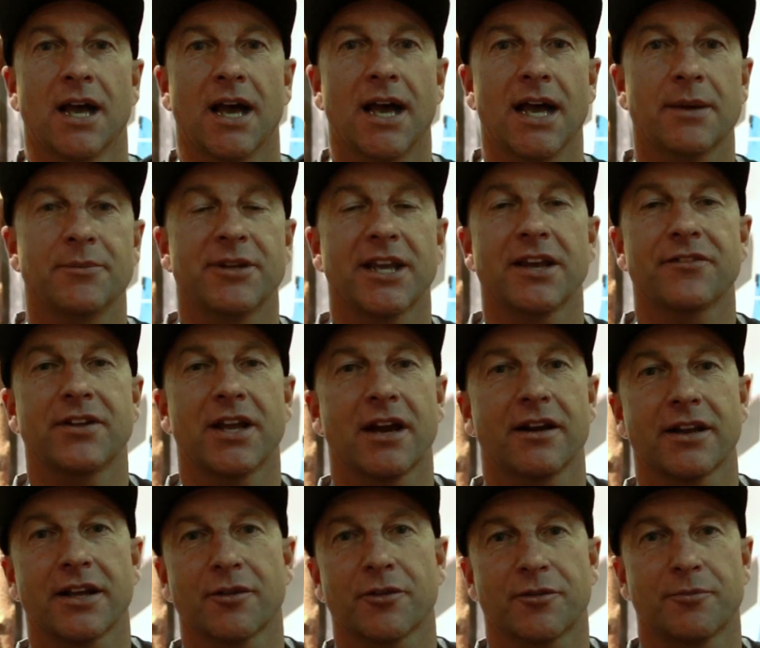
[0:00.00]
I'm Dave
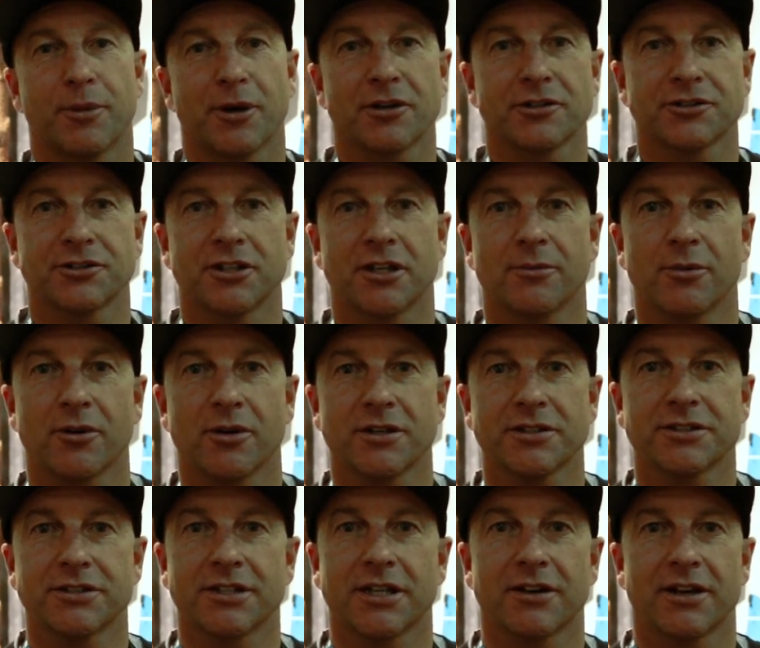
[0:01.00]
Downing with Burton
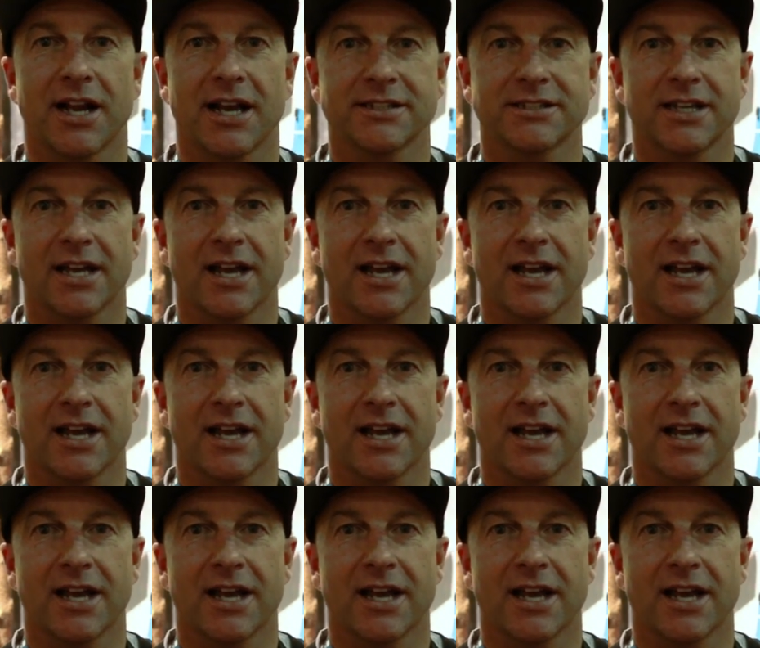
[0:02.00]
Snowboards here at